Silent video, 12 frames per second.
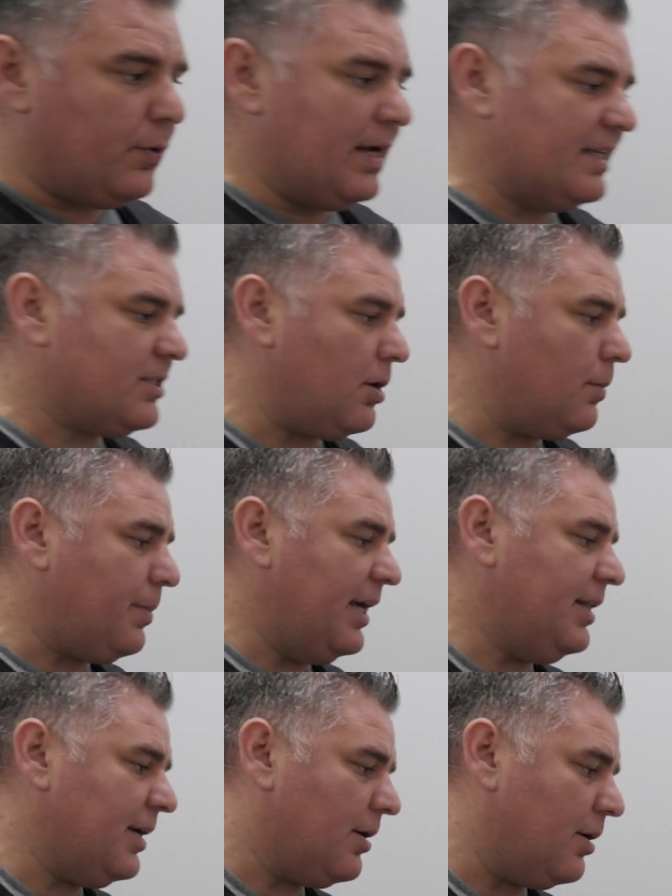when I start
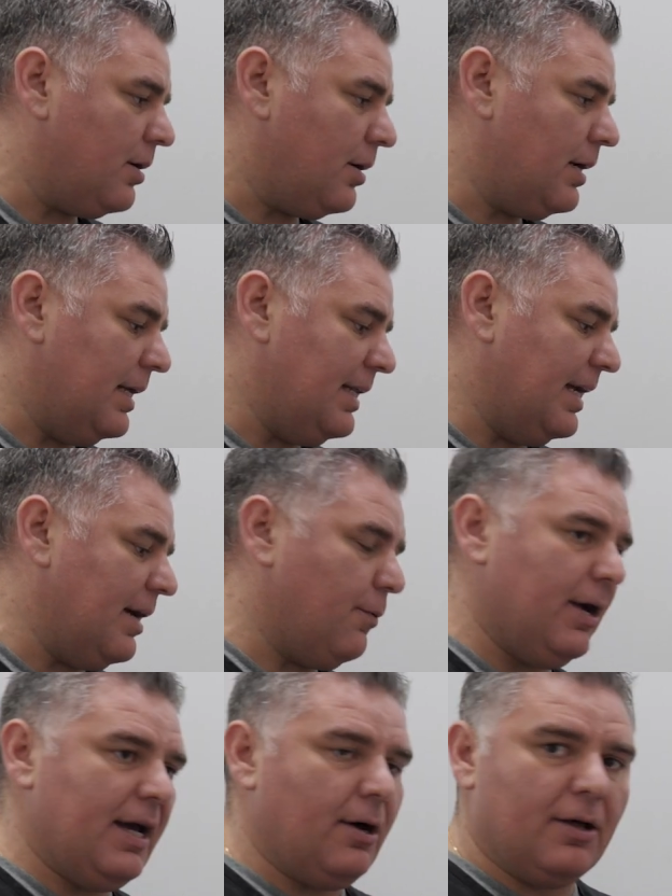bathing her and they get
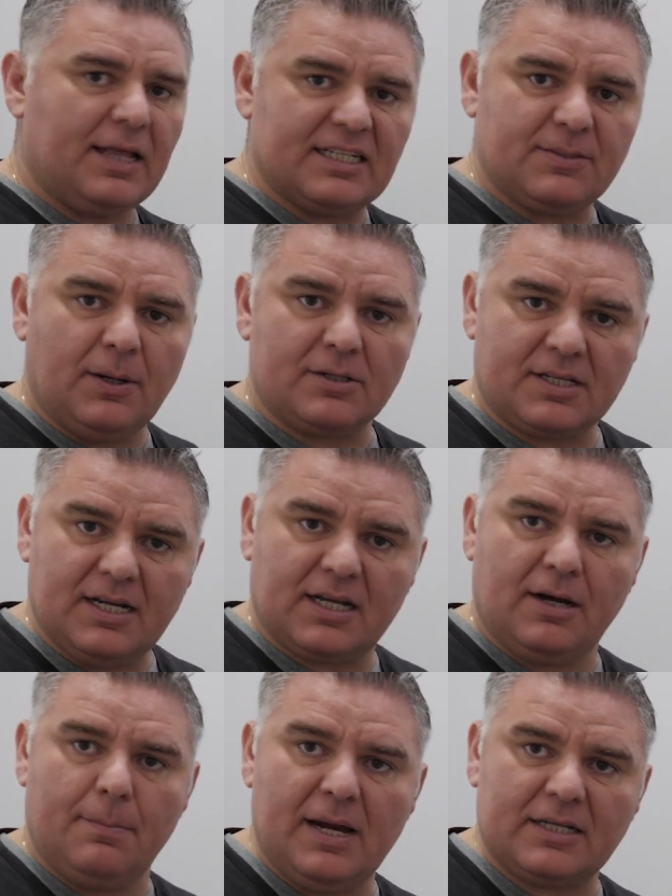wet, all that smell is gonna
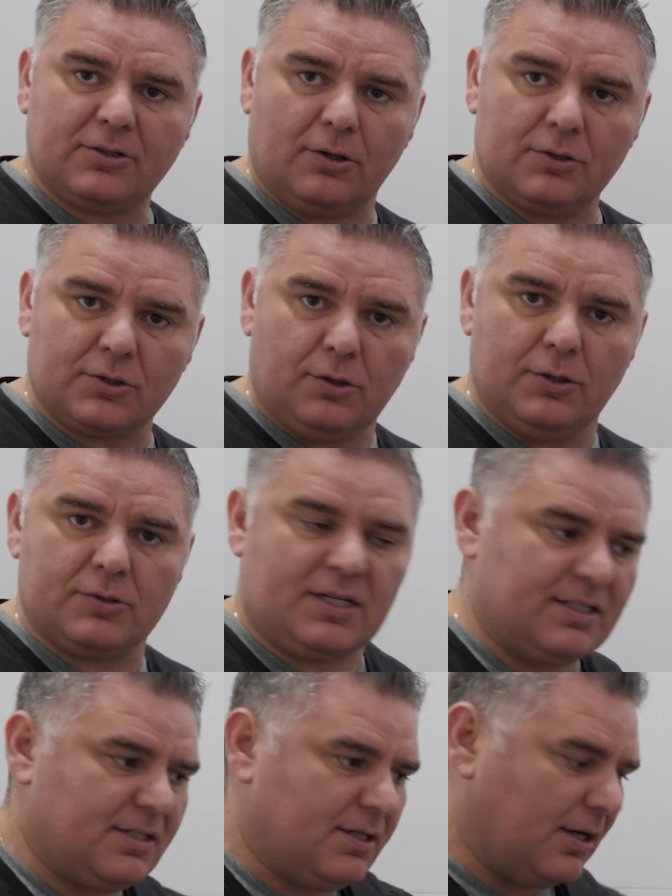come back, so all those oils
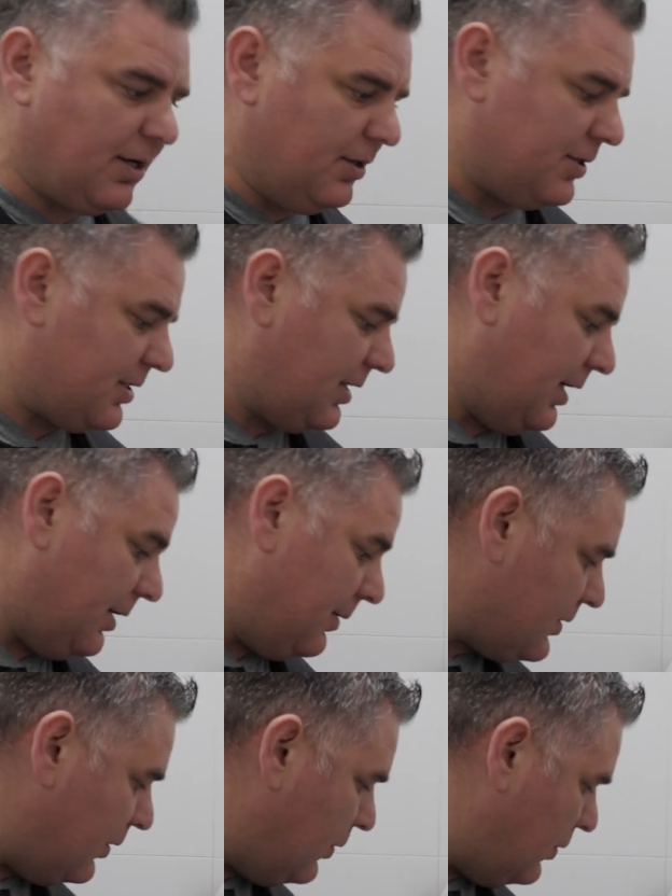get stuck in the skin.
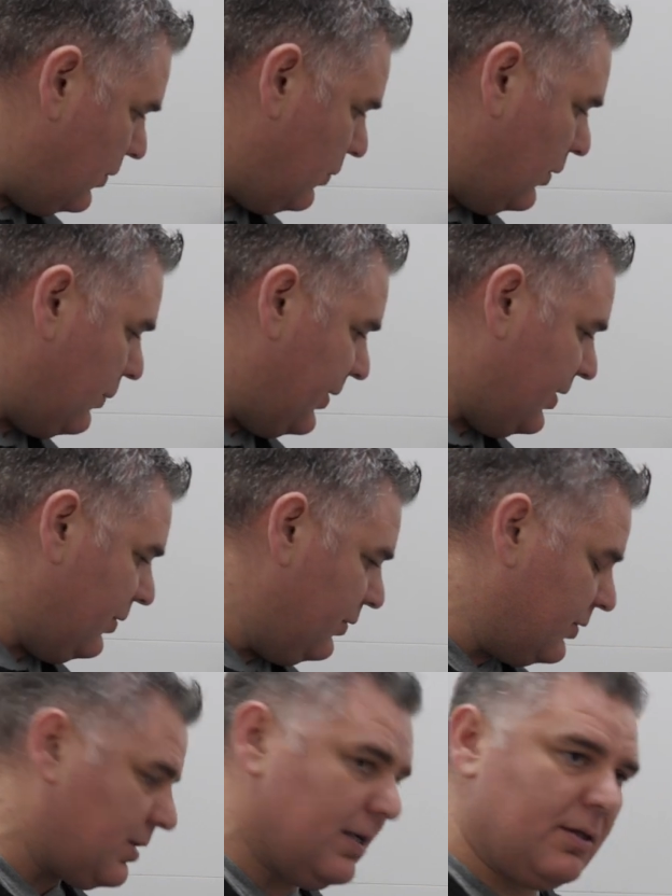So what we
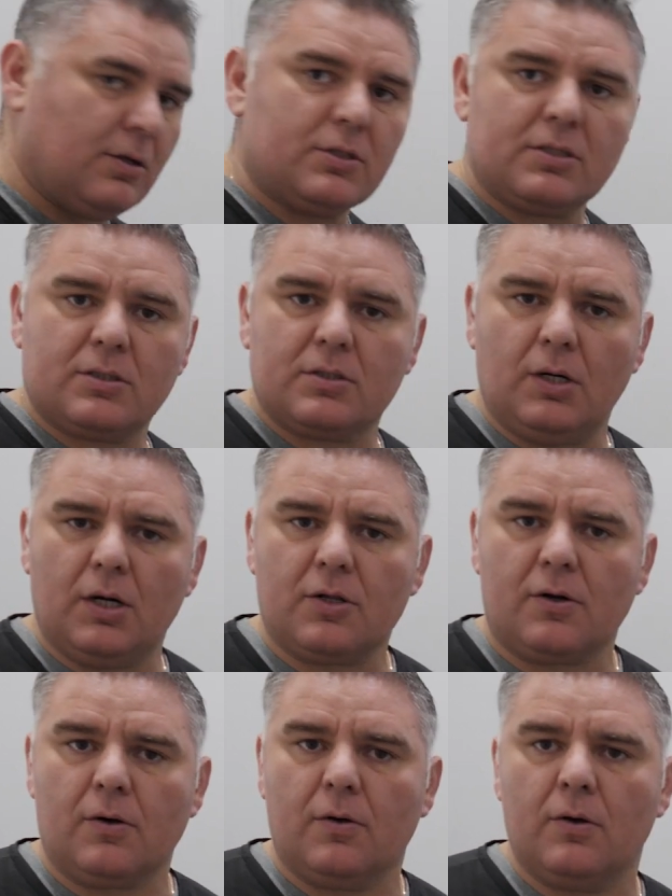use, there's
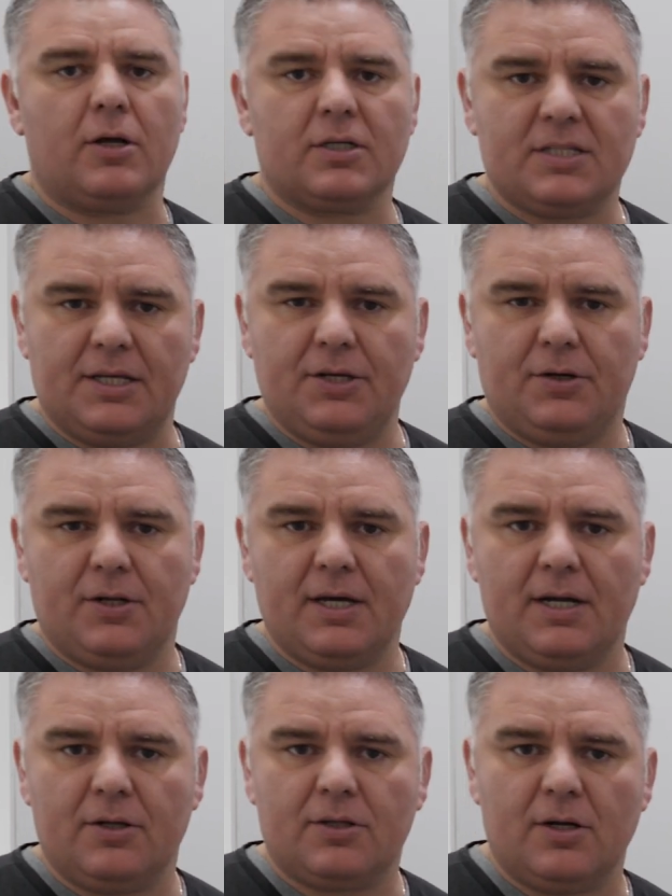other products that you could
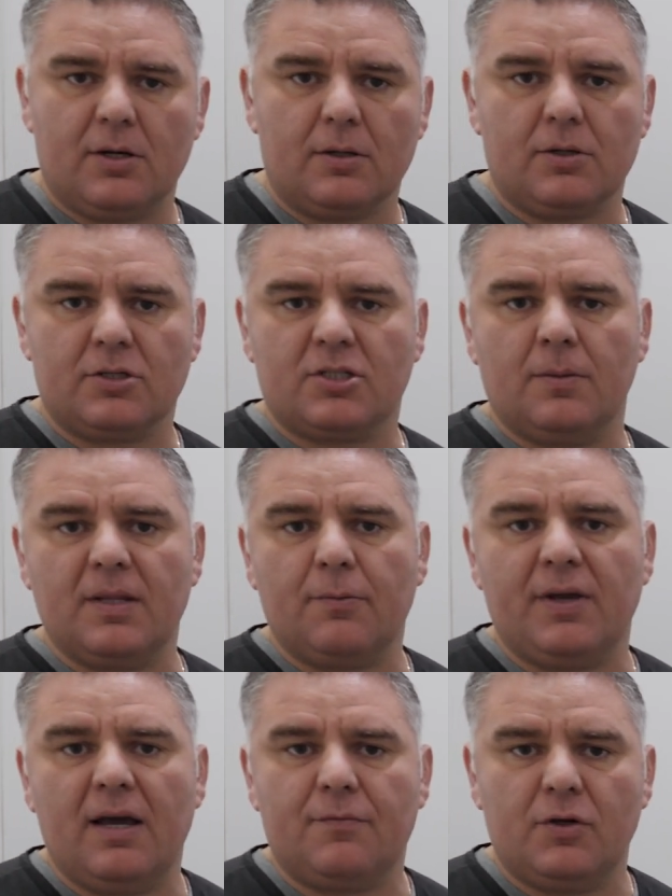get out there. There's some that
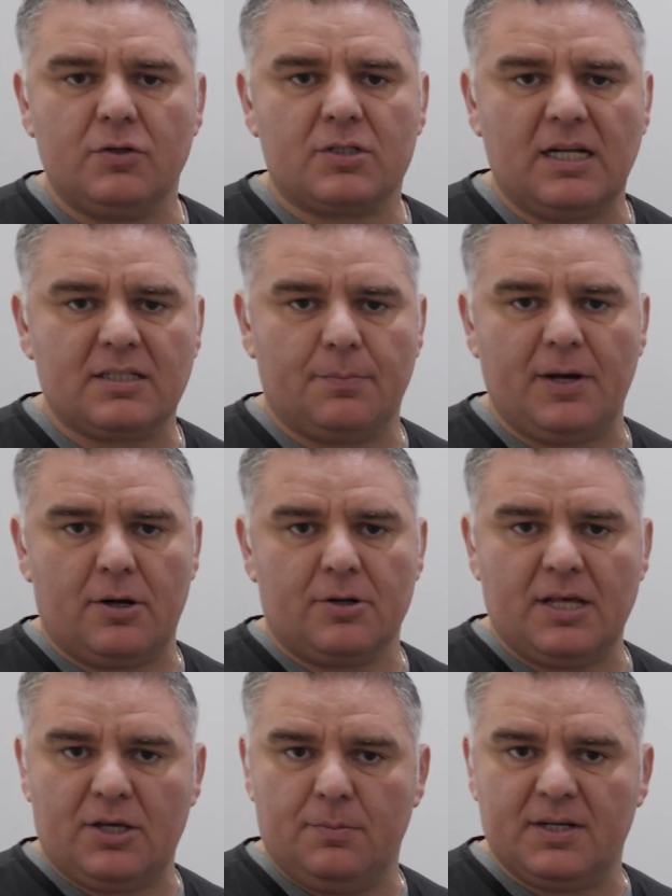we have used that's a powder
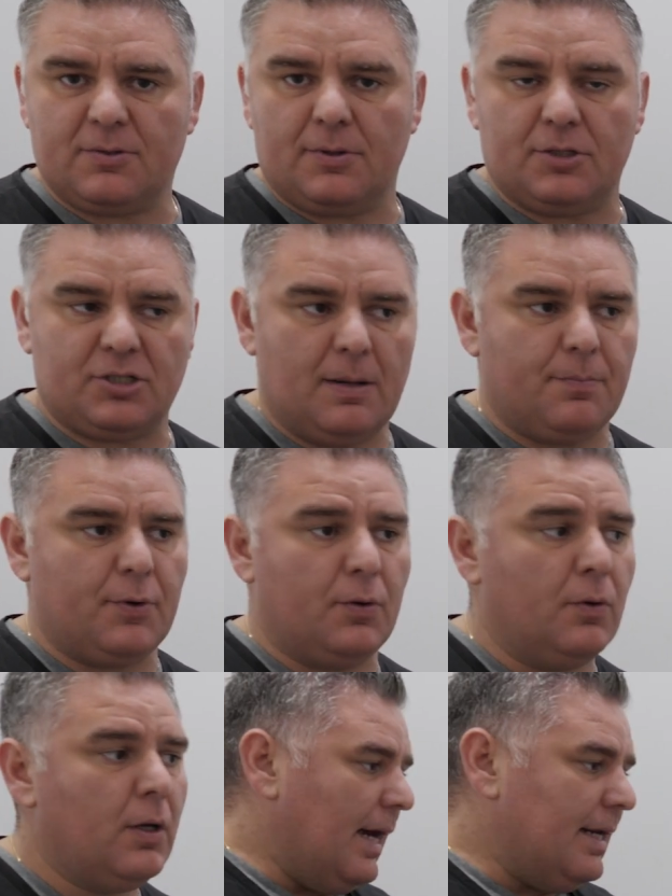that you mix with the
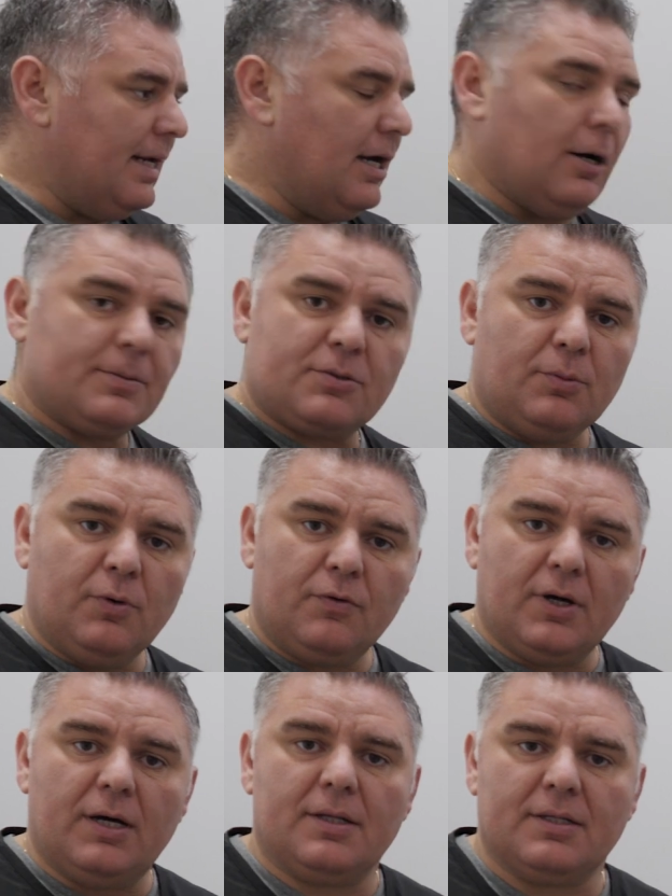shampoo and it helps remove
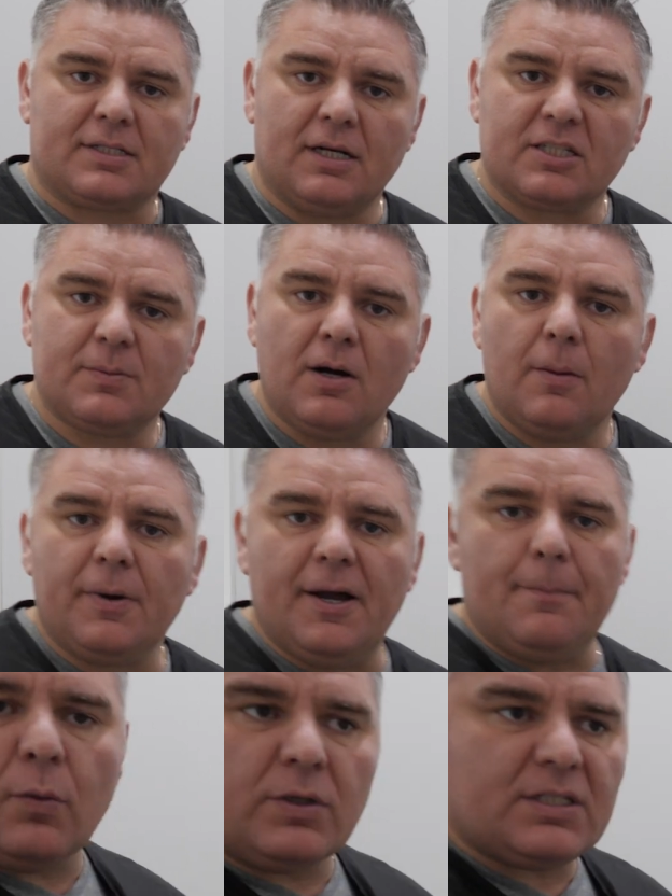the skunk smell.
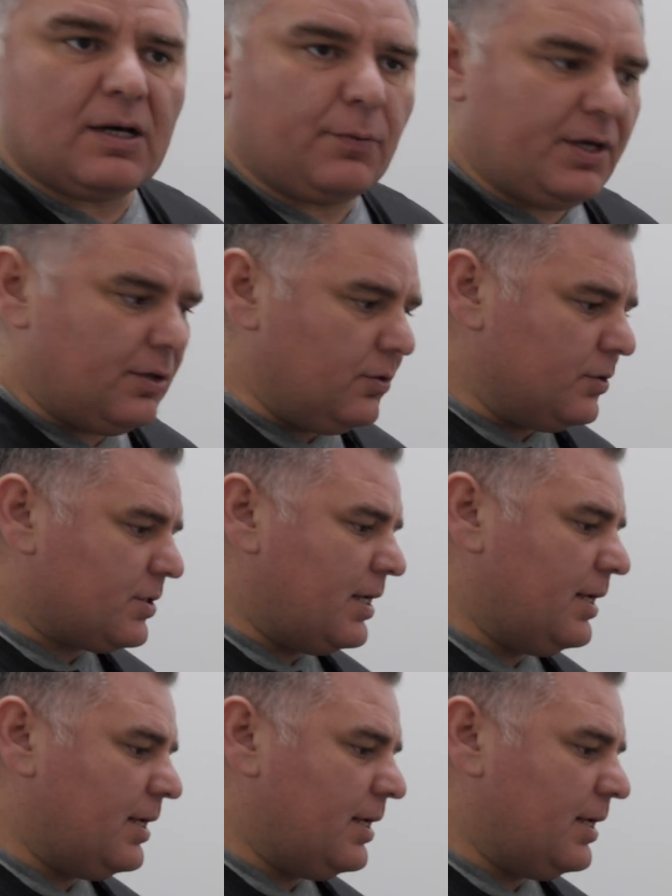But the ones that we use